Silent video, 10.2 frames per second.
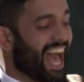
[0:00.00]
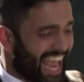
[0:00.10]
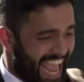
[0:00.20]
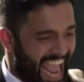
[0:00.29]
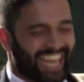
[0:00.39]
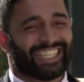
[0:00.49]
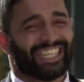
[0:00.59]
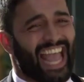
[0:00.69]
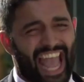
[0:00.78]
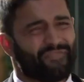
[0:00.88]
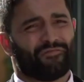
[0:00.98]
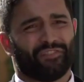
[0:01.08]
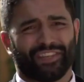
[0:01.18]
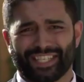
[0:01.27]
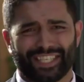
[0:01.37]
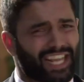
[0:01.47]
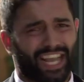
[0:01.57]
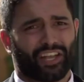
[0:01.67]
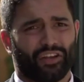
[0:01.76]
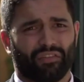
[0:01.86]
and I hated every
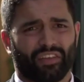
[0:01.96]
second